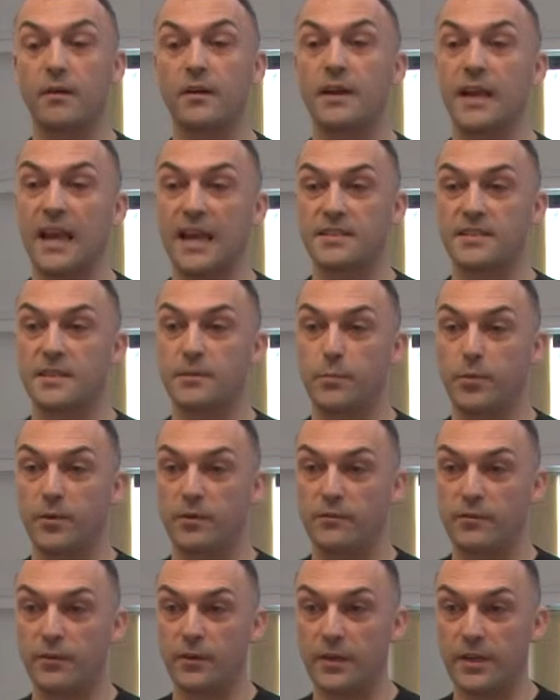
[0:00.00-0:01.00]
classic
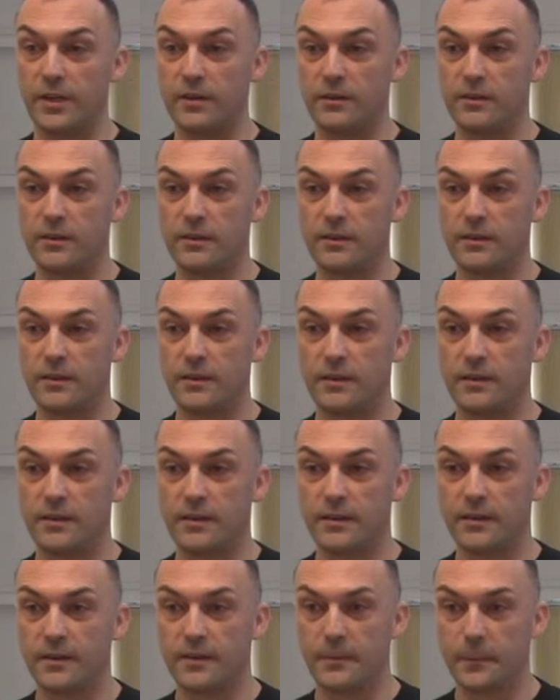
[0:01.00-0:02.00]
portfolio,
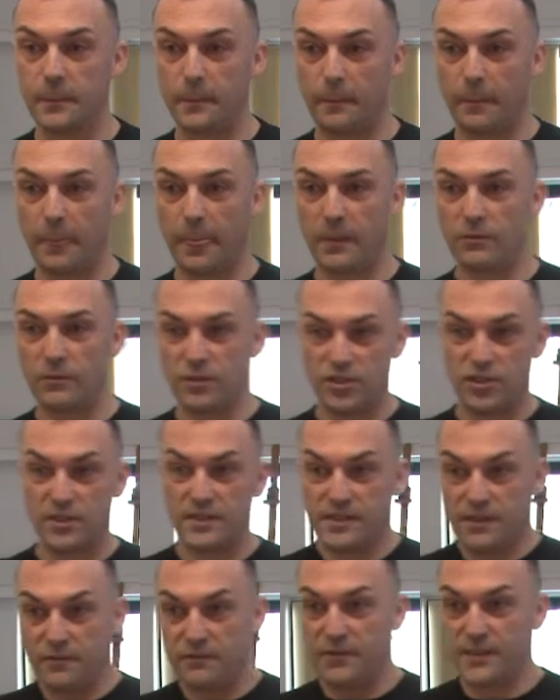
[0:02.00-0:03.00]
which
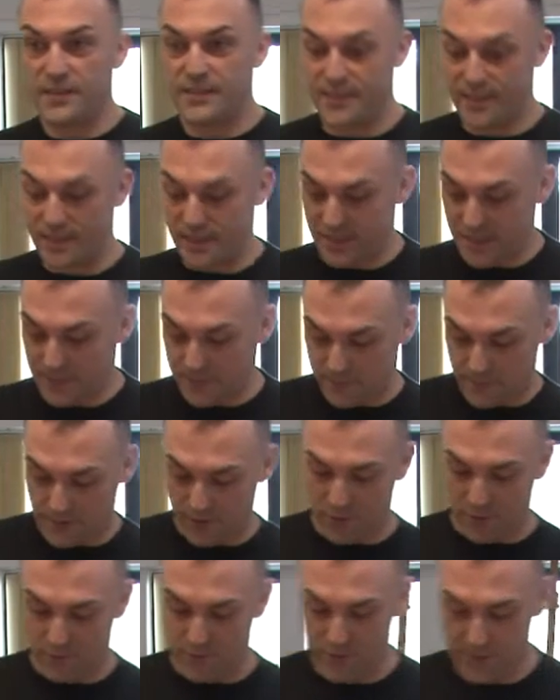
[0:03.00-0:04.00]
is the first idea,
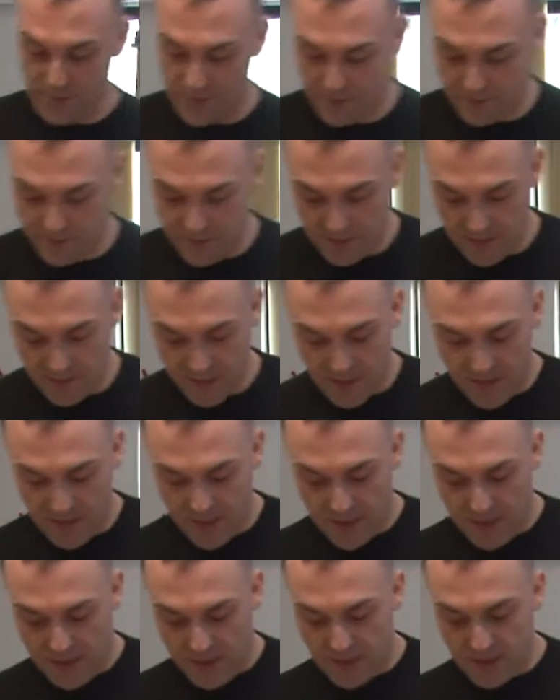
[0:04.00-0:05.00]
obviously.
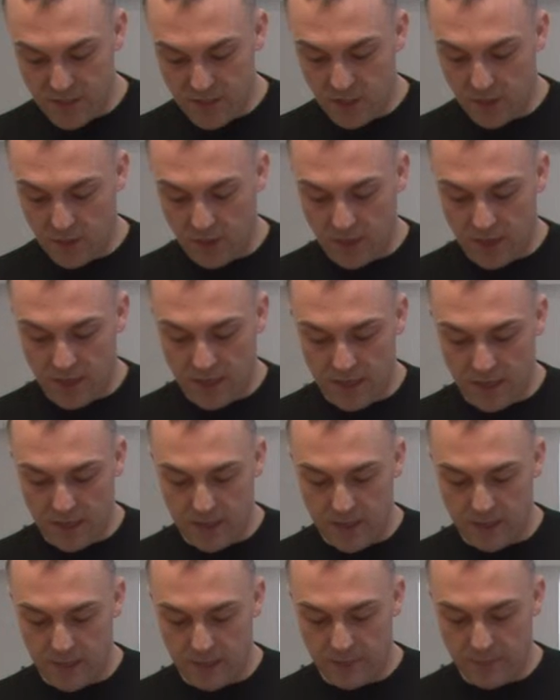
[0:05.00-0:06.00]
So
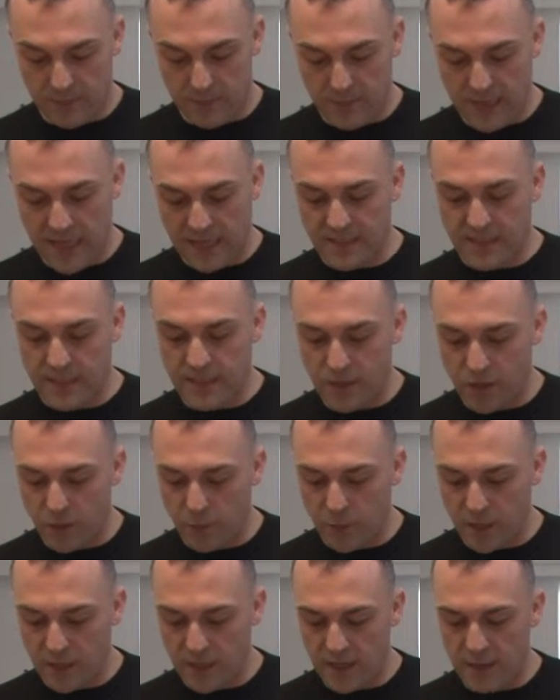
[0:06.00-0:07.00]
that's the
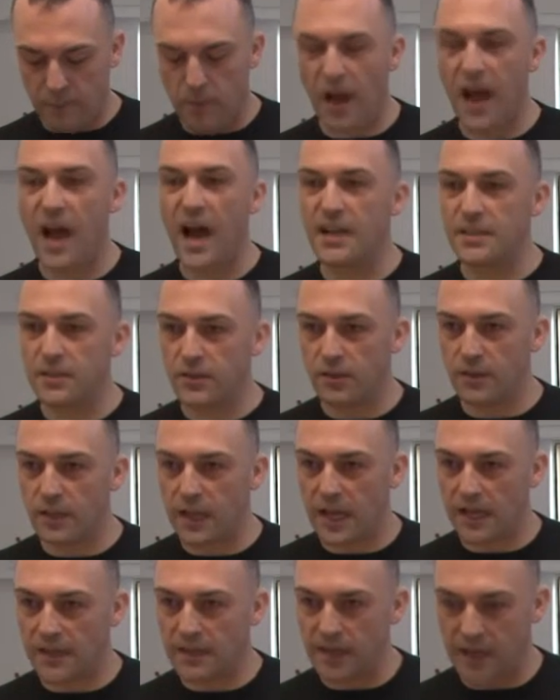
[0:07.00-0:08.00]
common idea, but I don't
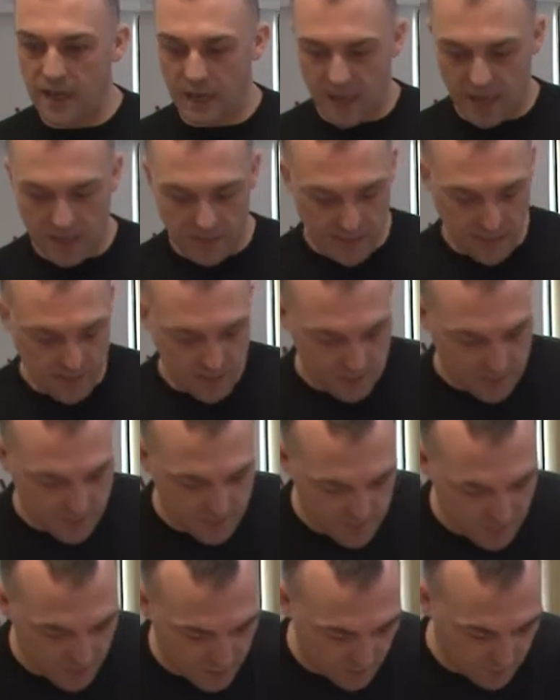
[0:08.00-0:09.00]
like that idea.
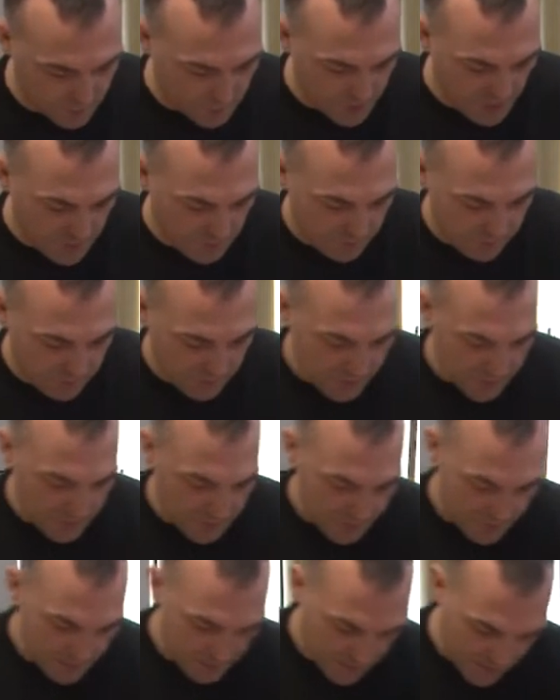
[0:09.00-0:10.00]
So what I
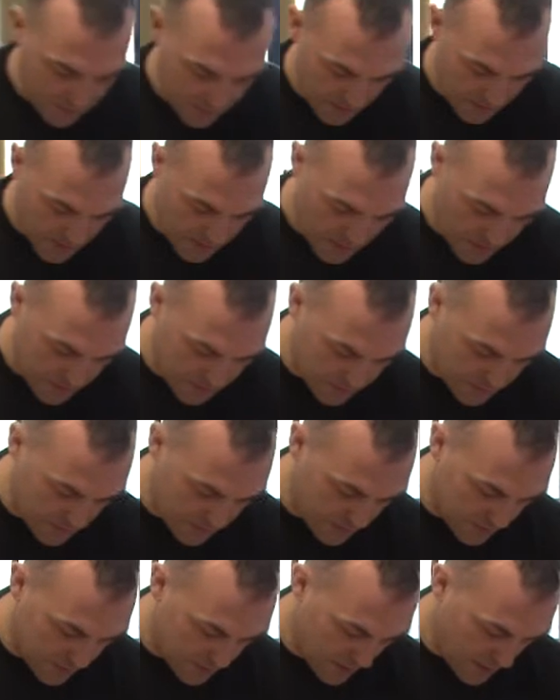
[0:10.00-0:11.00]
think
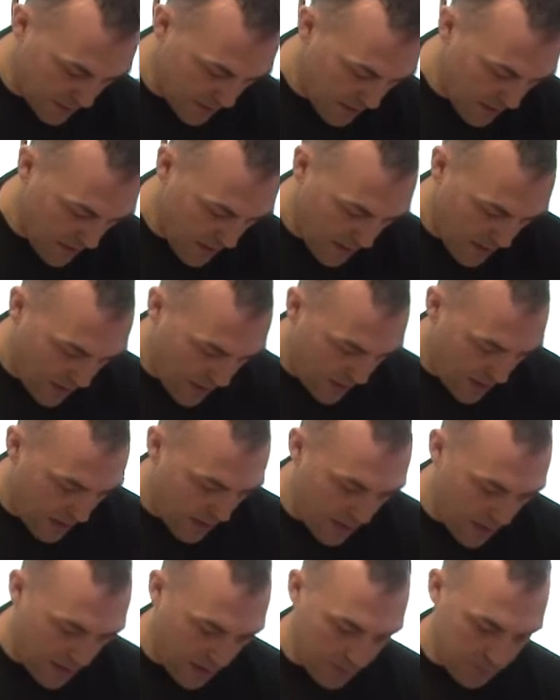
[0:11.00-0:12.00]
is
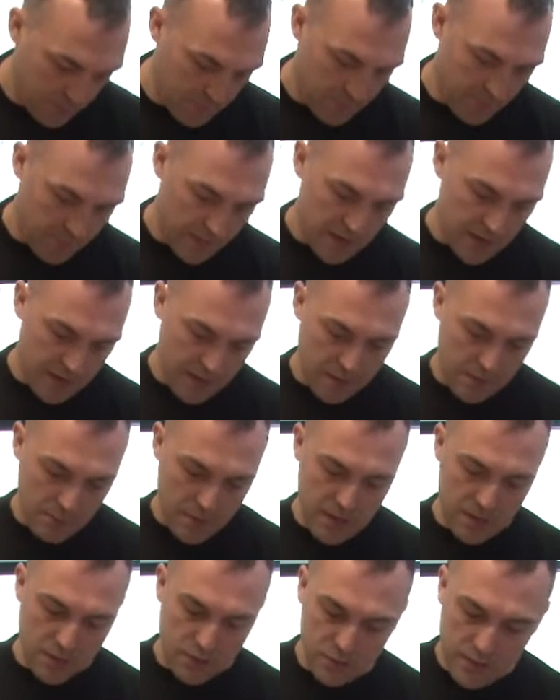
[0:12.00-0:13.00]
it can
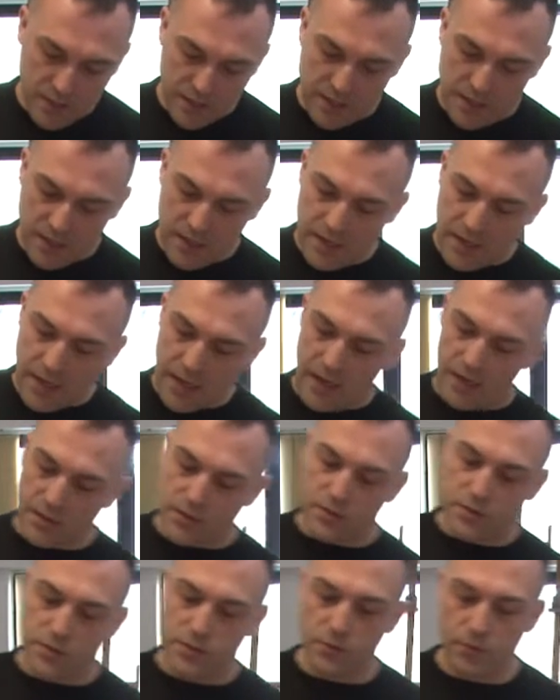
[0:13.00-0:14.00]
be a good
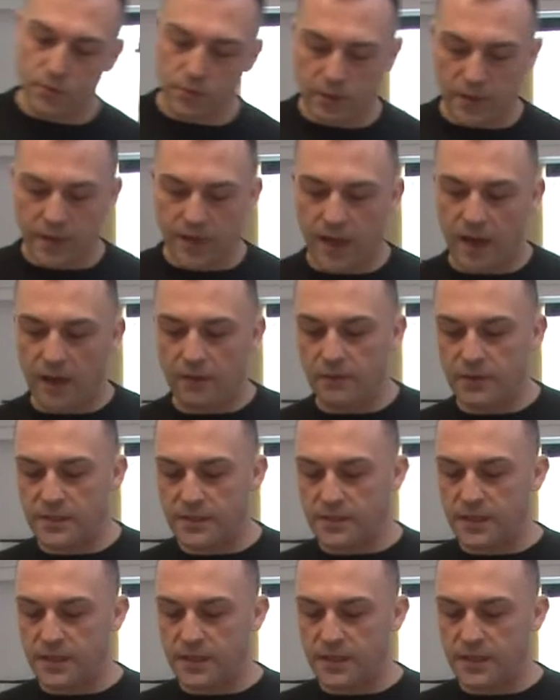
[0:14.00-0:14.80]
idea to carry